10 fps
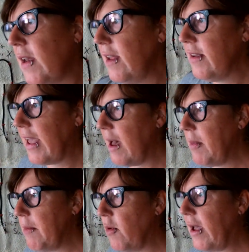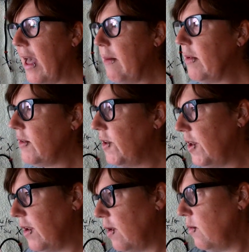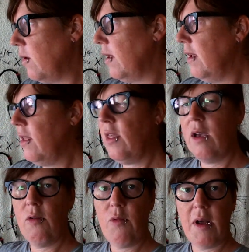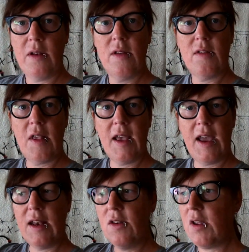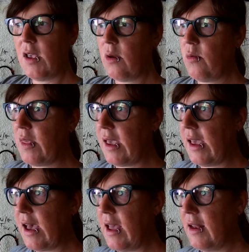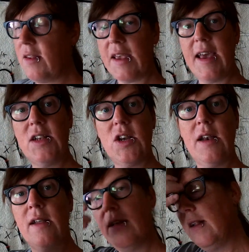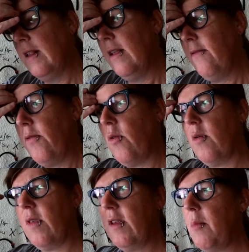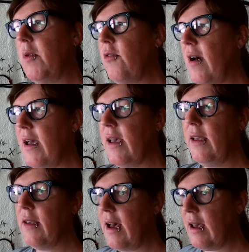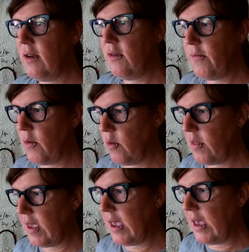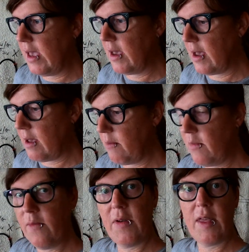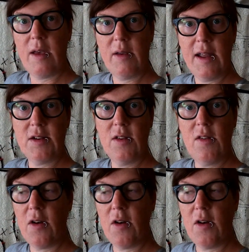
need to get a bit more cable to do the runs into the kitchen for the tumble dryer and for the kitchen